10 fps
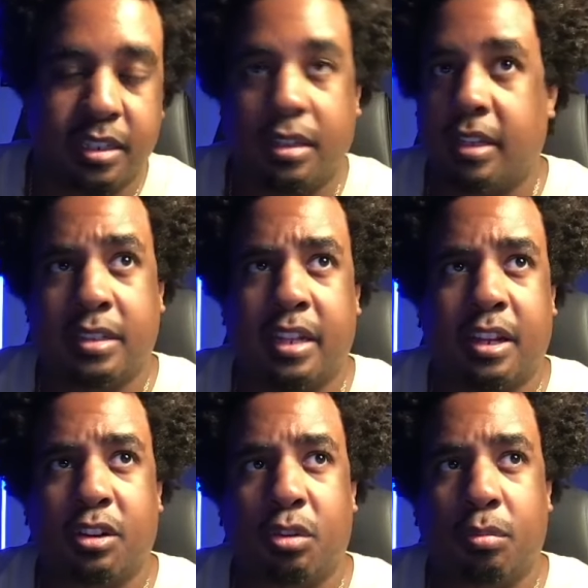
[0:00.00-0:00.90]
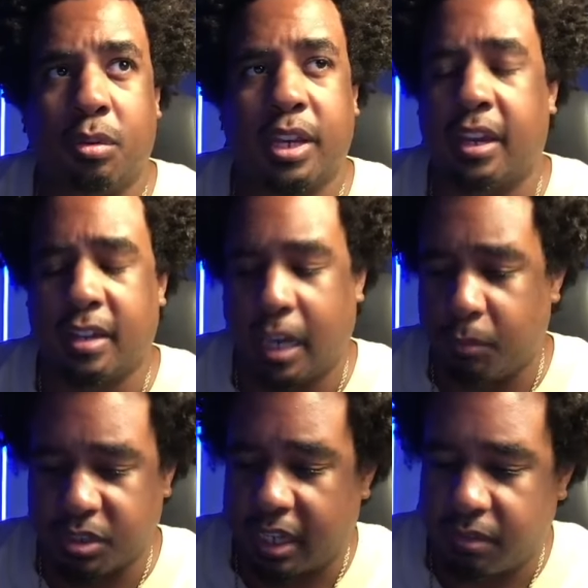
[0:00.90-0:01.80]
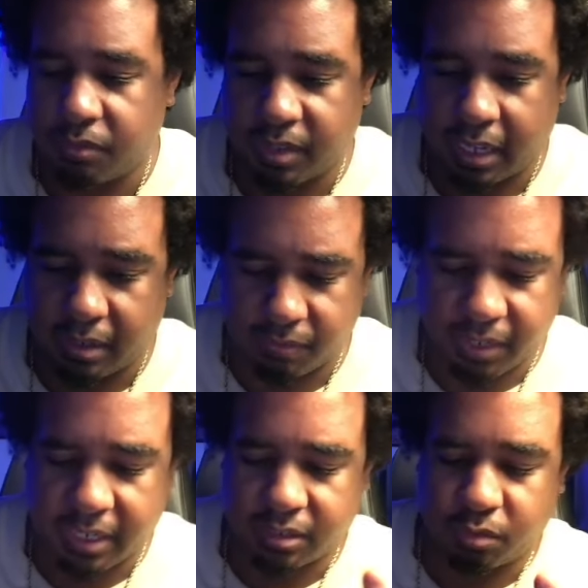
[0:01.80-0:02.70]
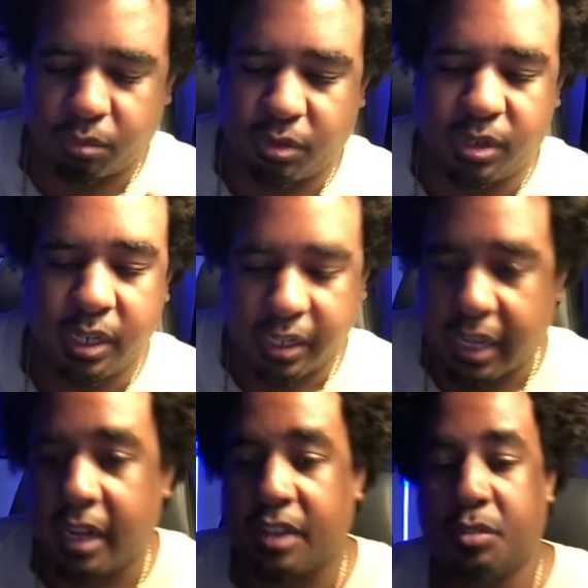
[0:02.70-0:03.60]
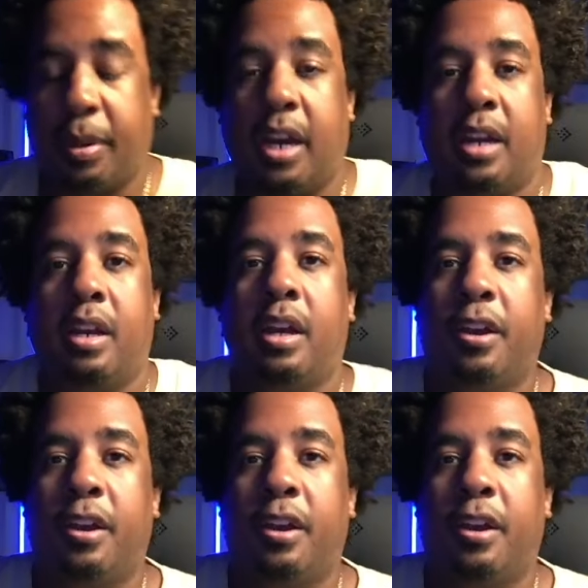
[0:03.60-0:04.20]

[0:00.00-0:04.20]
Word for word: It's not there no more. Yeah, GameWorks not in, that in Vegas no more. Not in that spot.